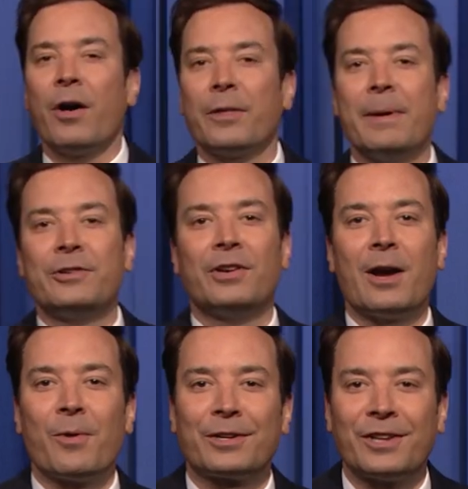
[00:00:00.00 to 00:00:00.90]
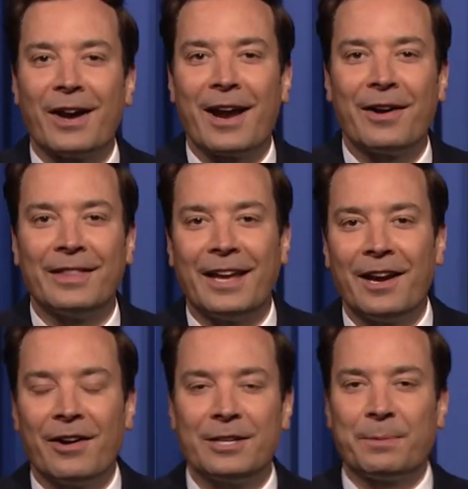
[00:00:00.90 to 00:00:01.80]
all the major networks are airing the
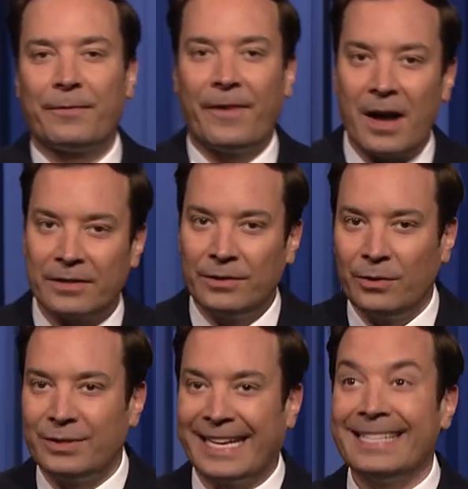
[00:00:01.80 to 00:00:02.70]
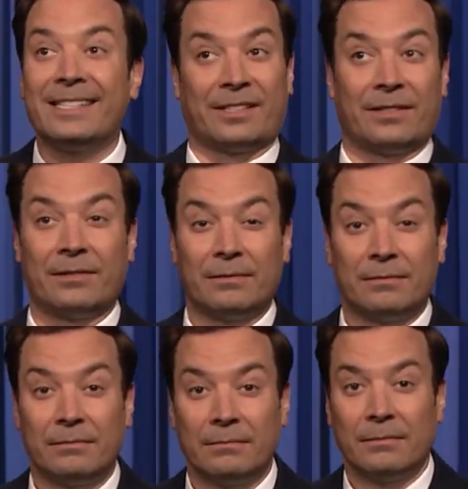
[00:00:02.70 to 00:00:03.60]
hearings, but Fox News isn't.
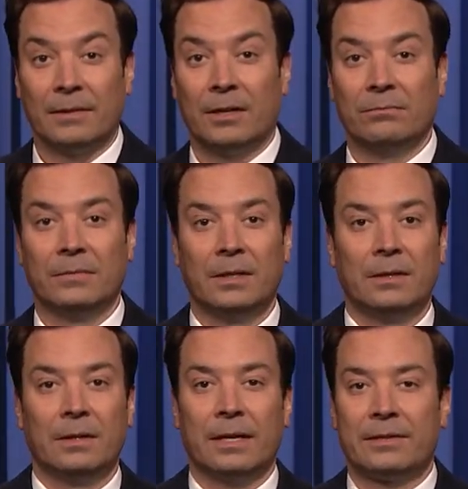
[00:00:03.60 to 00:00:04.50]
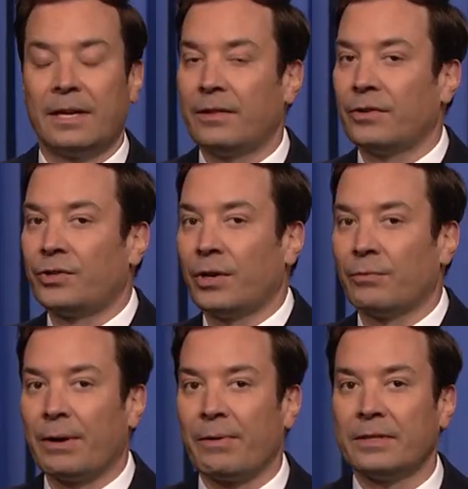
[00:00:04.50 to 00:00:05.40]
Instead, they're showing
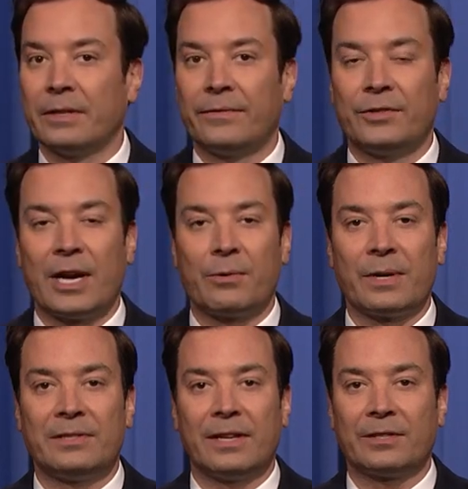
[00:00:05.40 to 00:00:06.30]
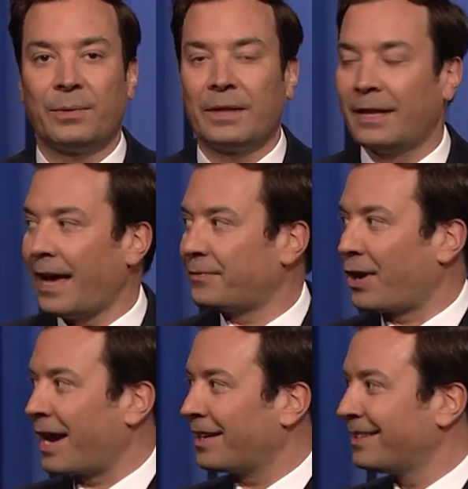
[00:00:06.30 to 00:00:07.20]
reruns of January 6th with the laugh
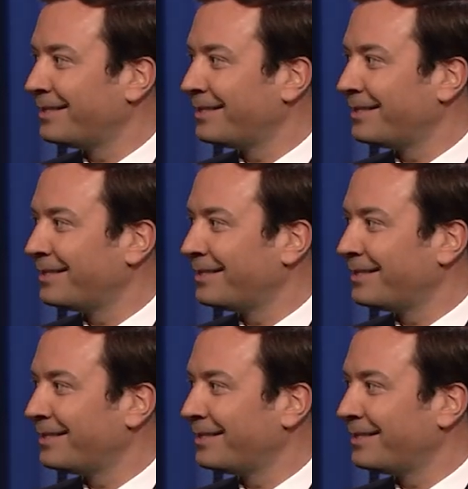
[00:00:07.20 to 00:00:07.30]
track.